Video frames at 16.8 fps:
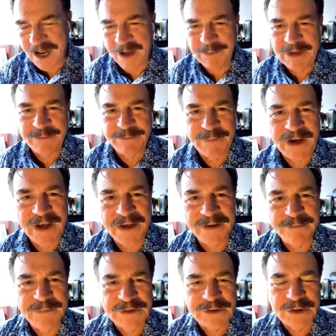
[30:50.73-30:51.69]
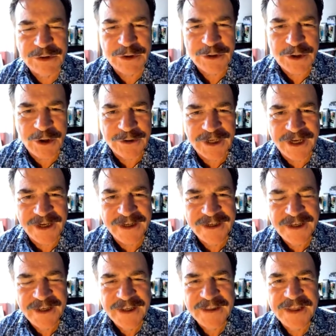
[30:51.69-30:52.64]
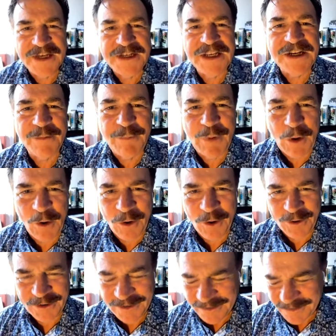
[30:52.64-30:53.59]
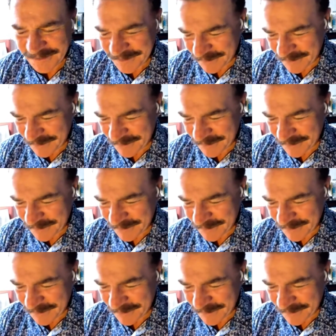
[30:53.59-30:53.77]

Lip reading: comment by Mr. Kudoda, they did a poll.